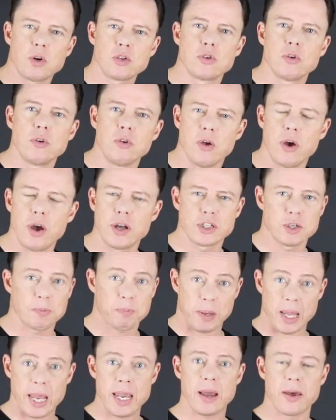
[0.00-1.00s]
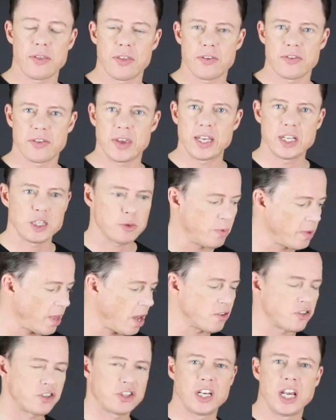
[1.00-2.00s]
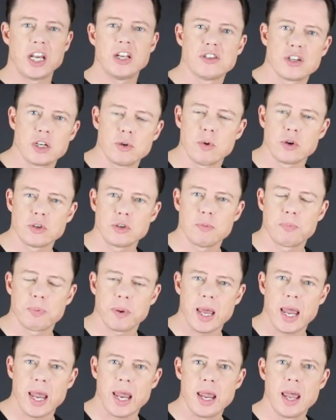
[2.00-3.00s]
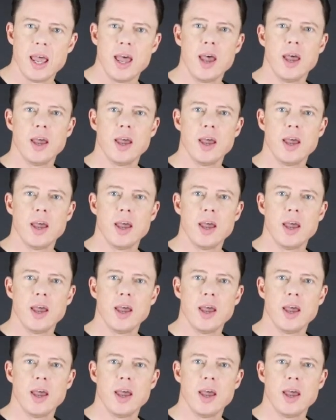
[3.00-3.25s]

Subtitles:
what you learn to play other things, without changing what you play.